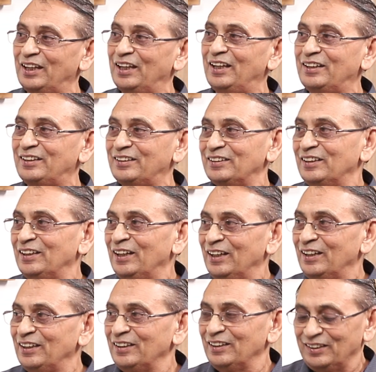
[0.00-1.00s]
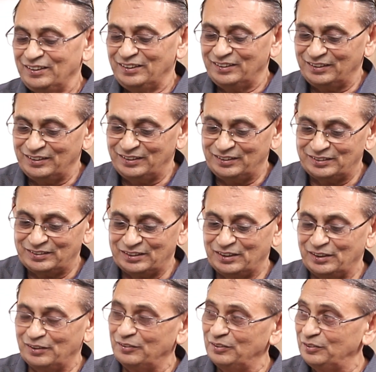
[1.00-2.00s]
air is
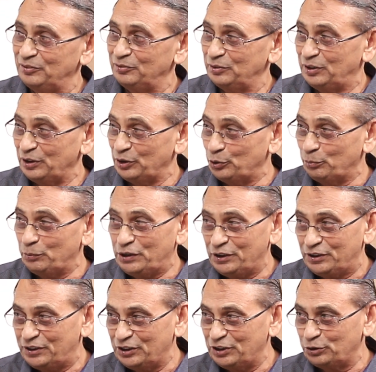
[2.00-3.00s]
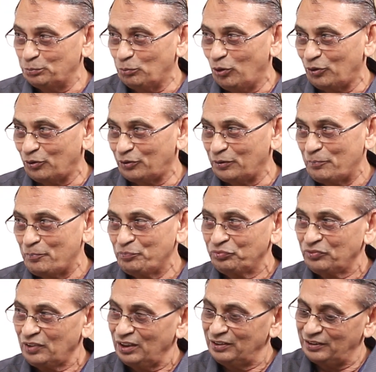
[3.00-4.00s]
the humidity is more,
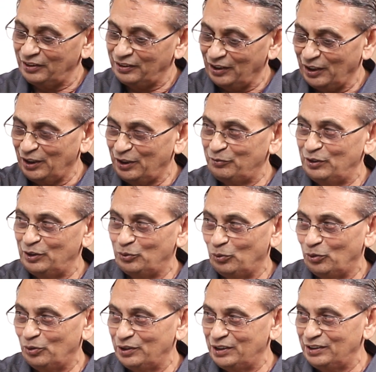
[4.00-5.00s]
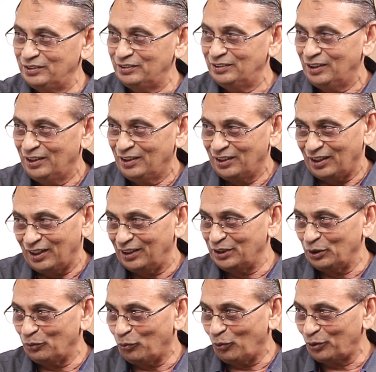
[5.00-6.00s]
that air will go in
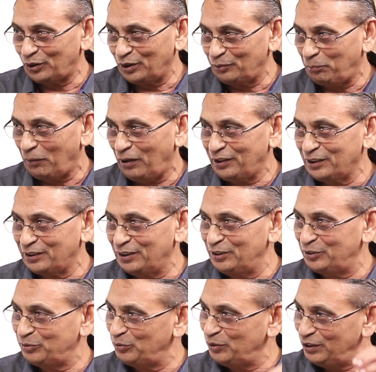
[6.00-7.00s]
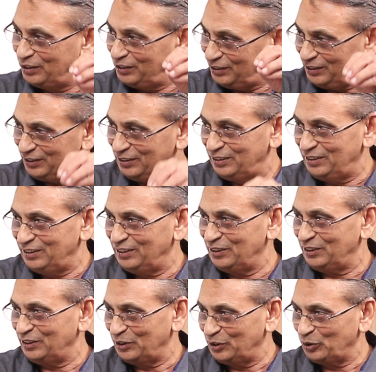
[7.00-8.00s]
and the water particles will
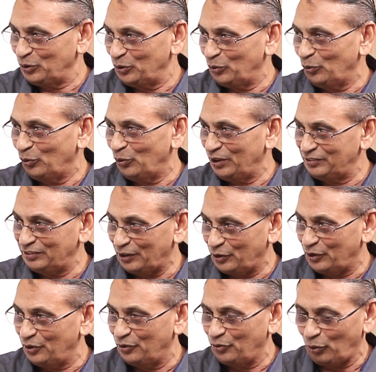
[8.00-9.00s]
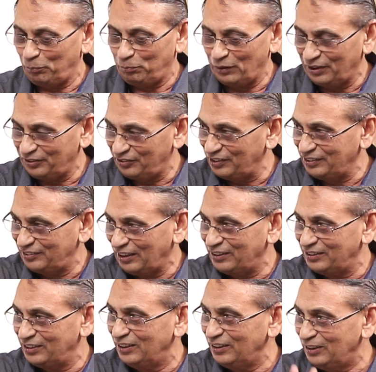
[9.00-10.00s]
go as a droplets
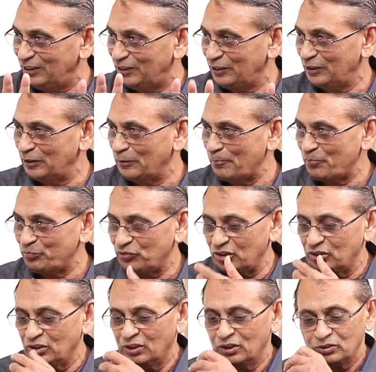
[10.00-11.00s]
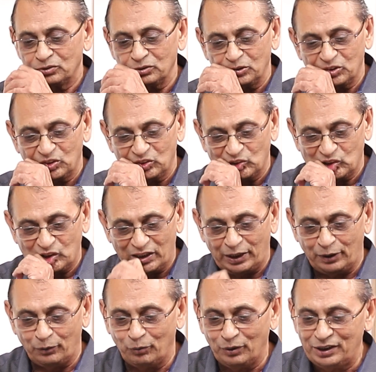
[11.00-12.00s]
inside the. So
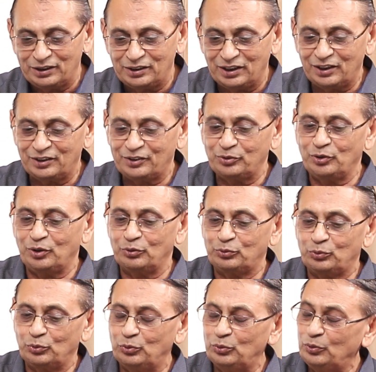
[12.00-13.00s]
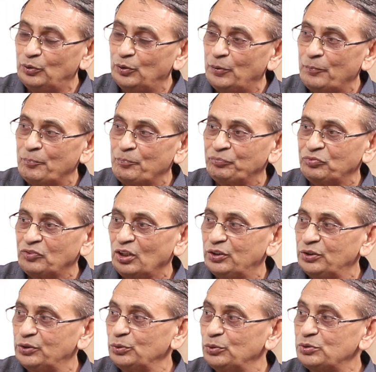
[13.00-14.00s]
avoid that. You have to
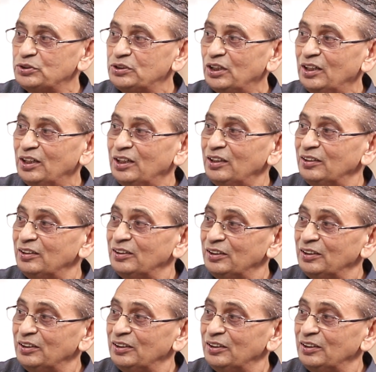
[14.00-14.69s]
use the